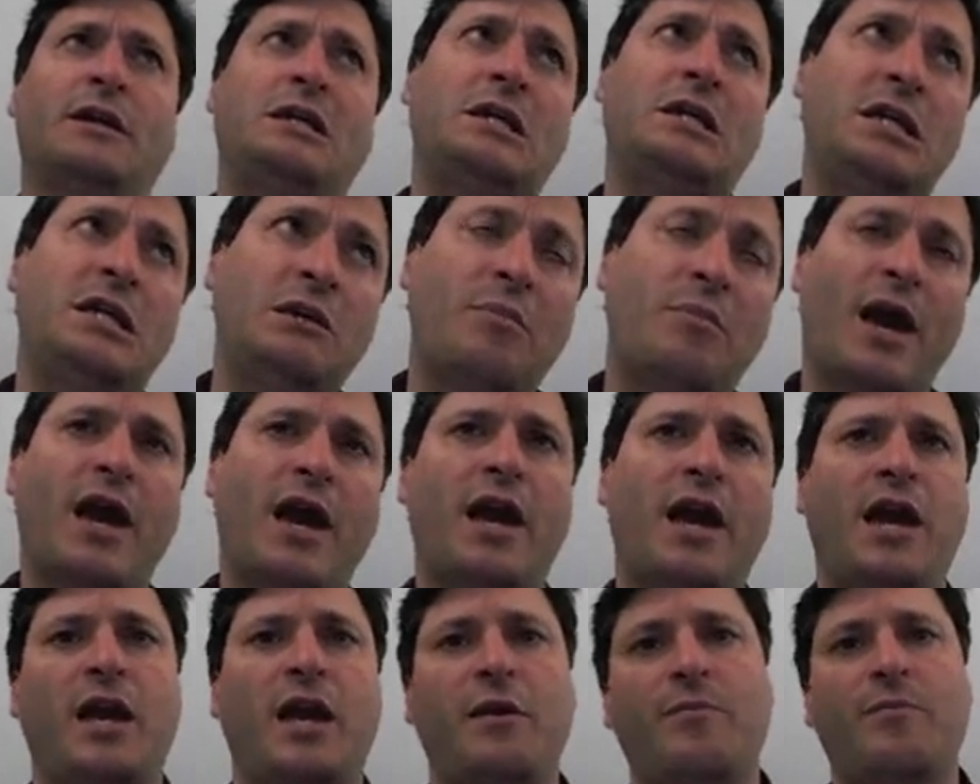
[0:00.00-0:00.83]

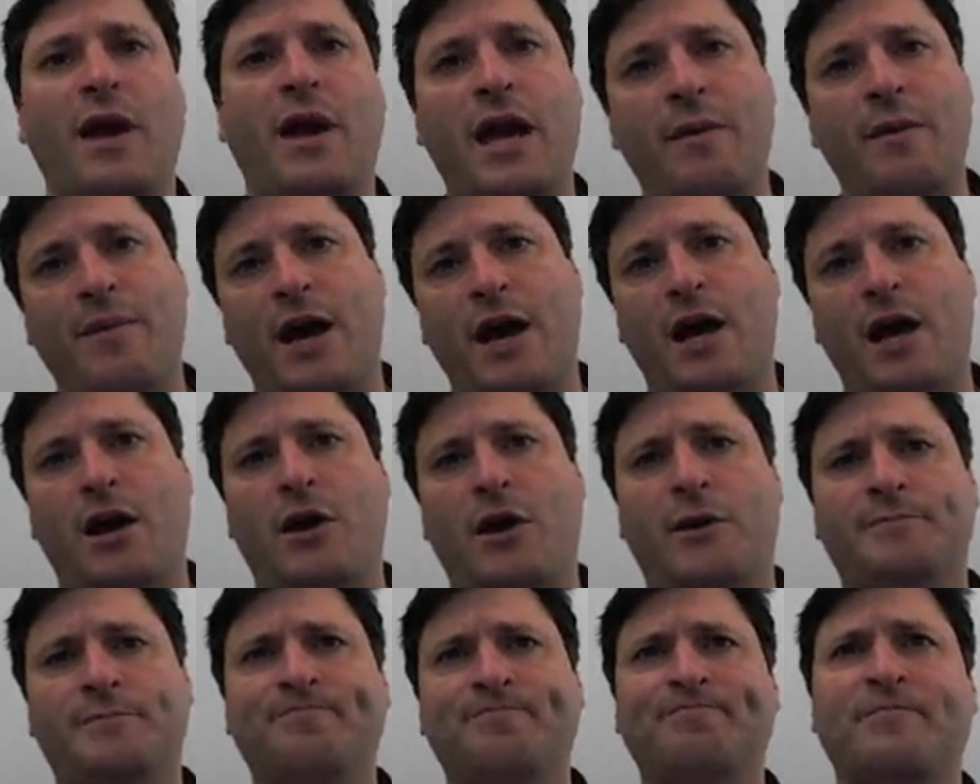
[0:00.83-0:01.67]
eBay,
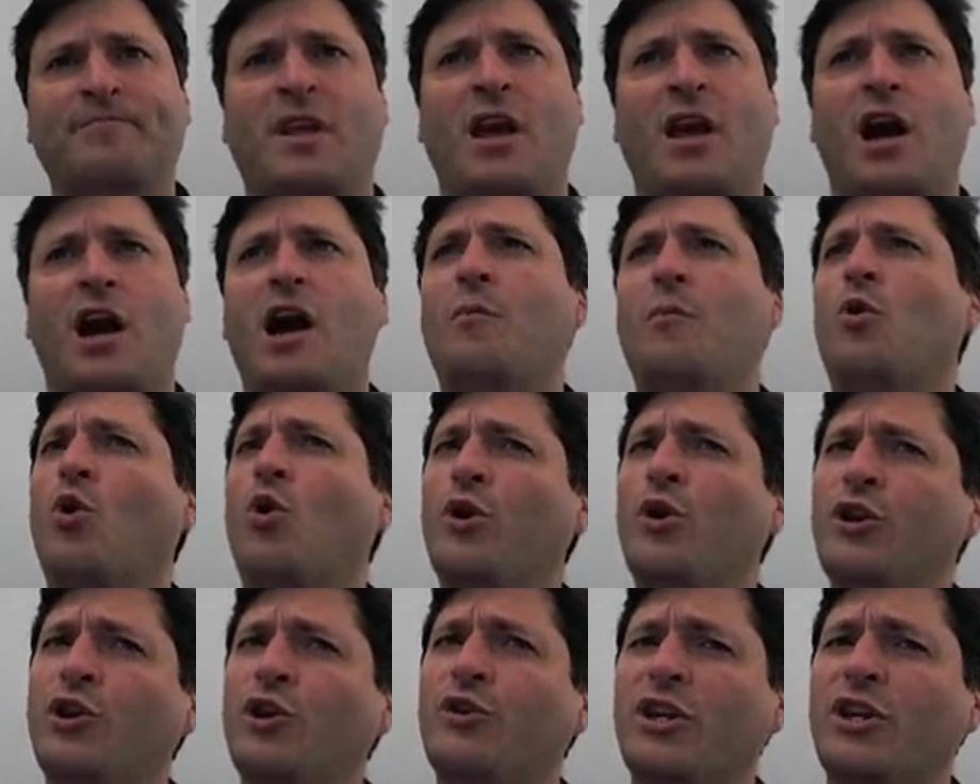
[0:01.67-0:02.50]
PayPal,
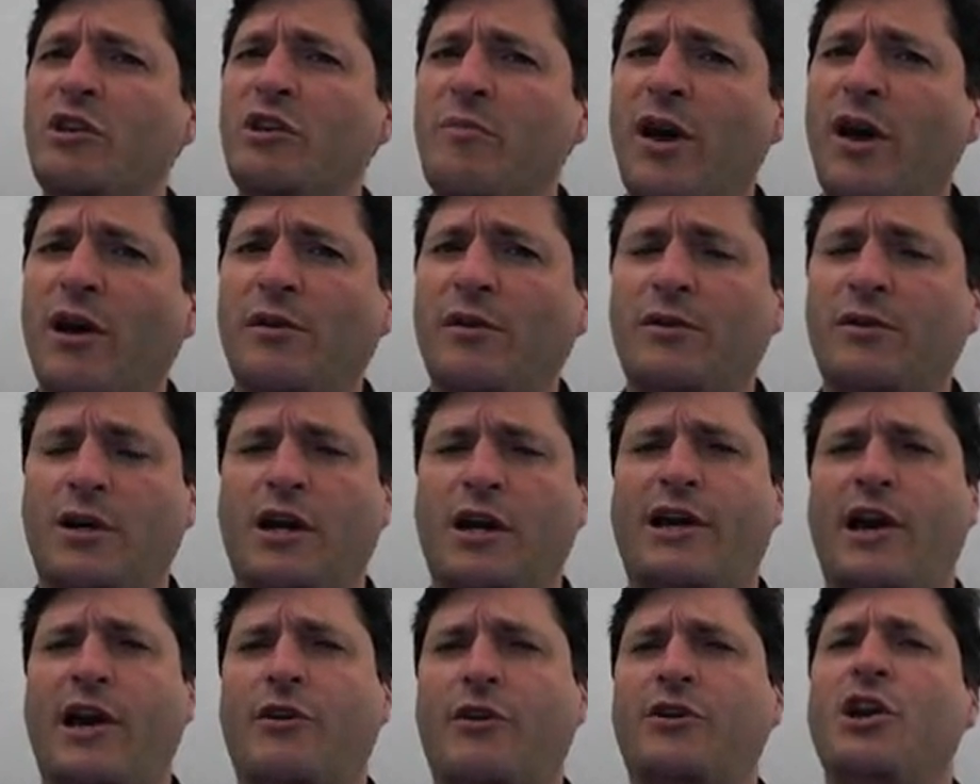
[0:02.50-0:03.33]
or your email
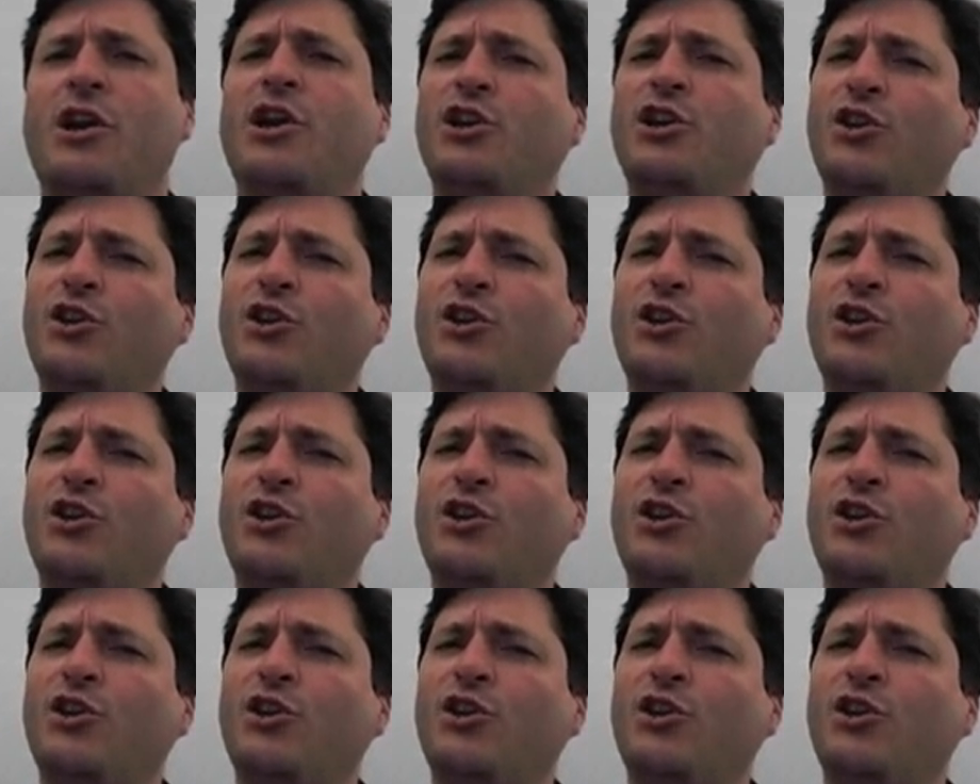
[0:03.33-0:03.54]
account.